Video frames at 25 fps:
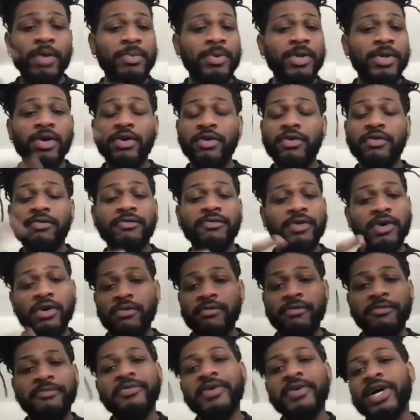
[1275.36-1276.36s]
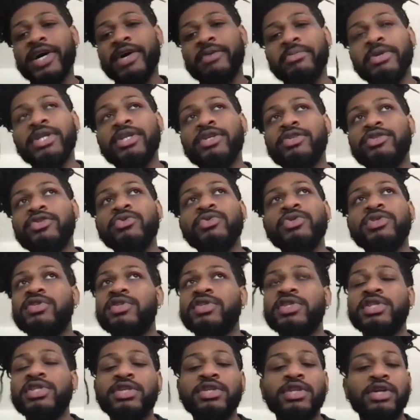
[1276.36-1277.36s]
on your phone for 5 minutes, you've
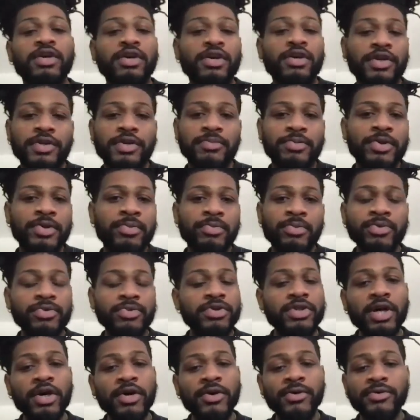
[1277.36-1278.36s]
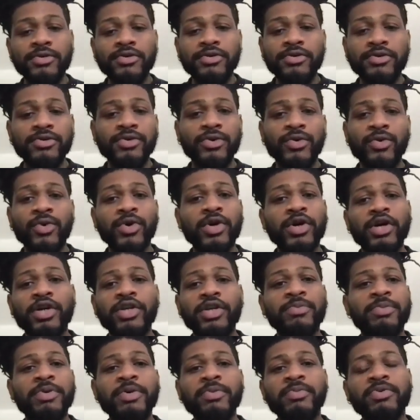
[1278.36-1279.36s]
seen 100 people's thoughts or
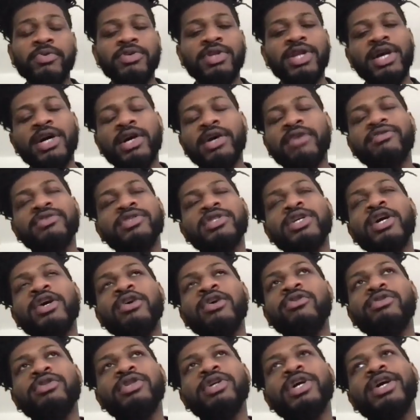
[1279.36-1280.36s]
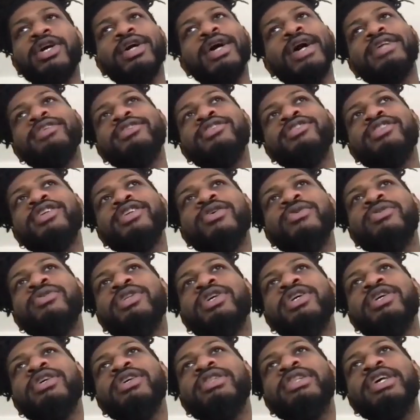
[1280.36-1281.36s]
100 people's lives, and I just don't
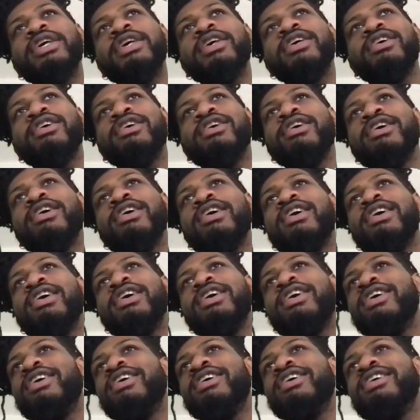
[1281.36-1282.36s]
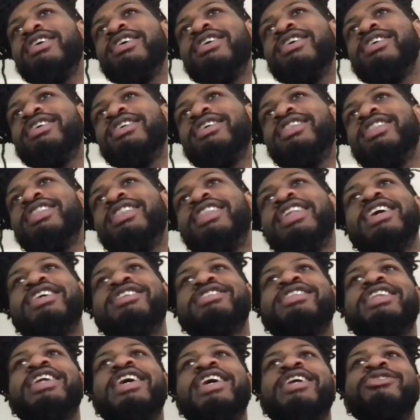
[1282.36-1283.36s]
think that
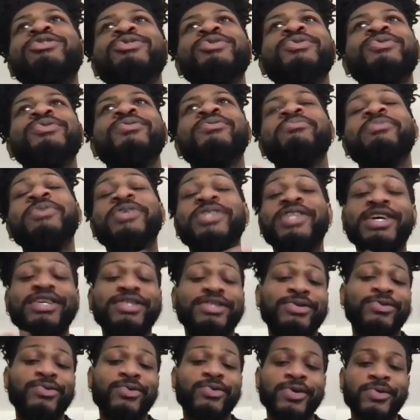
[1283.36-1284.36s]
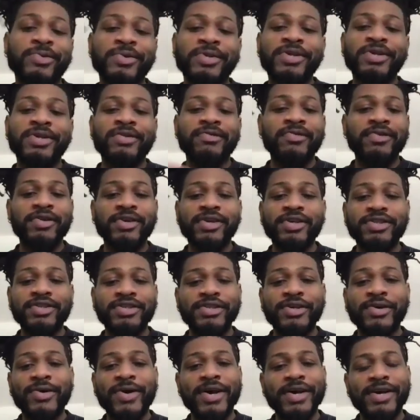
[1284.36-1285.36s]
that's natural. But that's the world we live in,
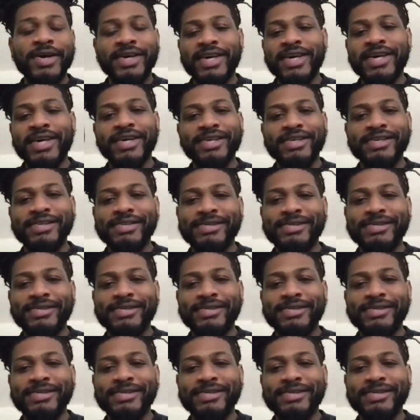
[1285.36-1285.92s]
so I can't.